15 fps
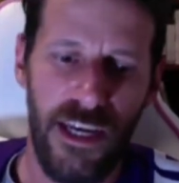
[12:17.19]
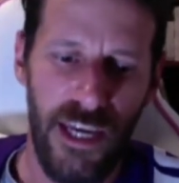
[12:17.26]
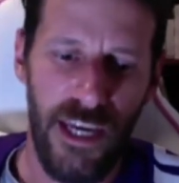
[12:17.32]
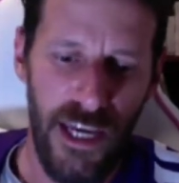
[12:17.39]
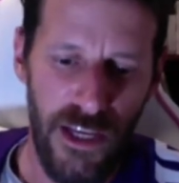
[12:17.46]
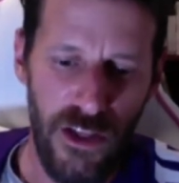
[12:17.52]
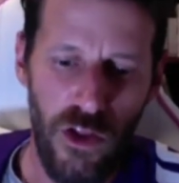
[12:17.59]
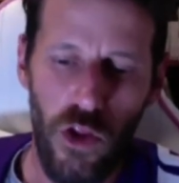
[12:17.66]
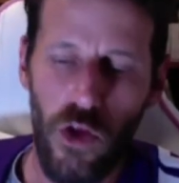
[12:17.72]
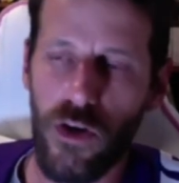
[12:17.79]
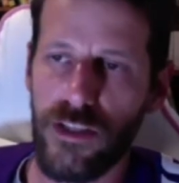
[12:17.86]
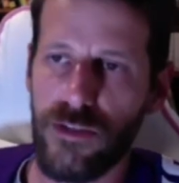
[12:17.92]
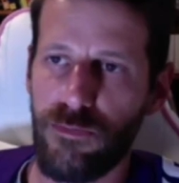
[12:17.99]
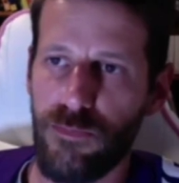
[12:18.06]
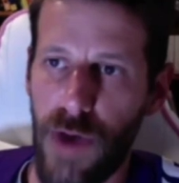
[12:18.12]
it
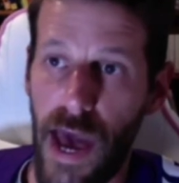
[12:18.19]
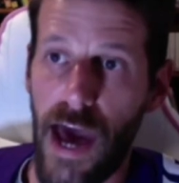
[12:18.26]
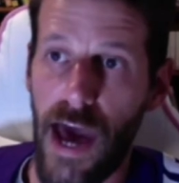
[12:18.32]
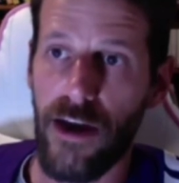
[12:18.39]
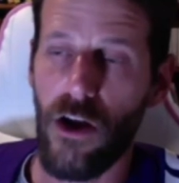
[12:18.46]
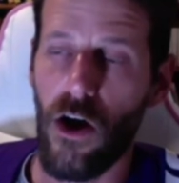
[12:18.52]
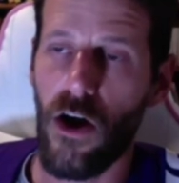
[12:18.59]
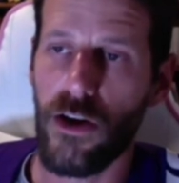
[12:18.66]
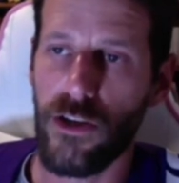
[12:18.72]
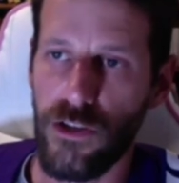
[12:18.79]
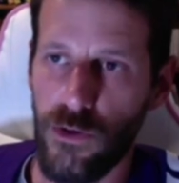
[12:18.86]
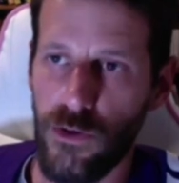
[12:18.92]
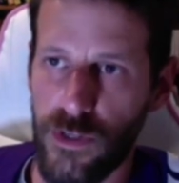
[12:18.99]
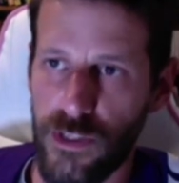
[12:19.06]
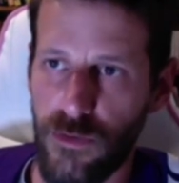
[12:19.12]
looks bad on
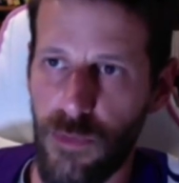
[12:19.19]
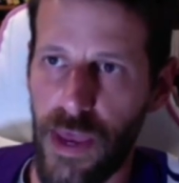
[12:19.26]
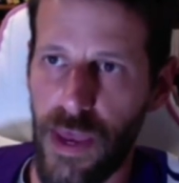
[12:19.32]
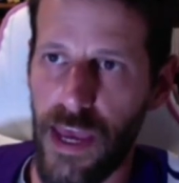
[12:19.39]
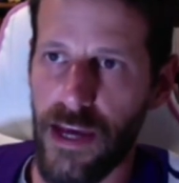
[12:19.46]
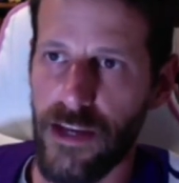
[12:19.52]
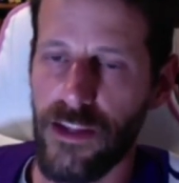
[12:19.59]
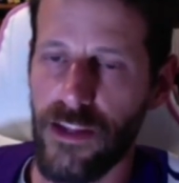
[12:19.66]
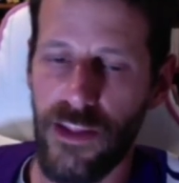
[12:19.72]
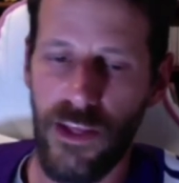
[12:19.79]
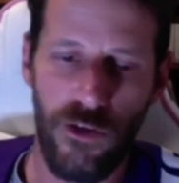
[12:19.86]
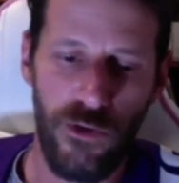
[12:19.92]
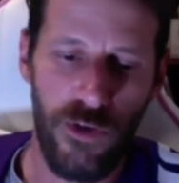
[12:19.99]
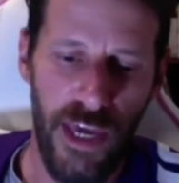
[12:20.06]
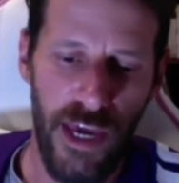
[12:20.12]
you as a man that
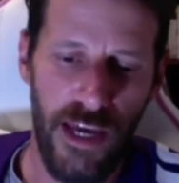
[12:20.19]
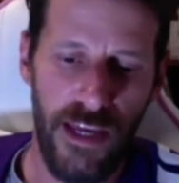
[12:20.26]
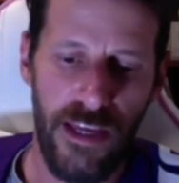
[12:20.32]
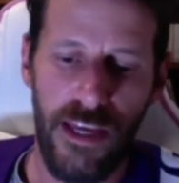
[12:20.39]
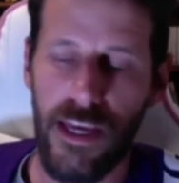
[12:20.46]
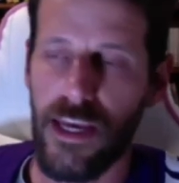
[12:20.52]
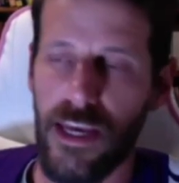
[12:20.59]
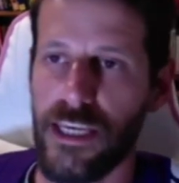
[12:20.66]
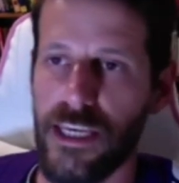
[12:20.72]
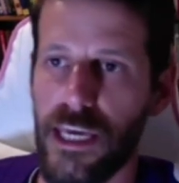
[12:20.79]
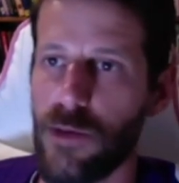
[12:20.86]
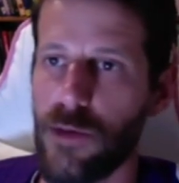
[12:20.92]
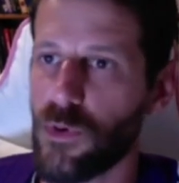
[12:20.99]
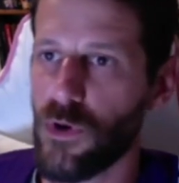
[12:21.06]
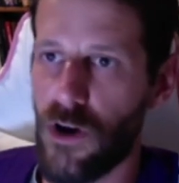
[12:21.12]
you can't
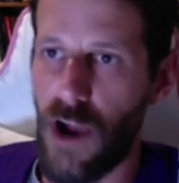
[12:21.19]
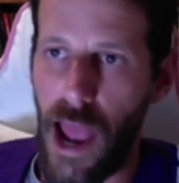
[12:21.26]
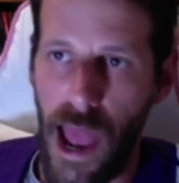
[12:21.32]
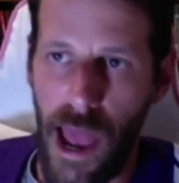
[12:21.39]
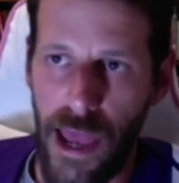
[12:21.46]
keep her,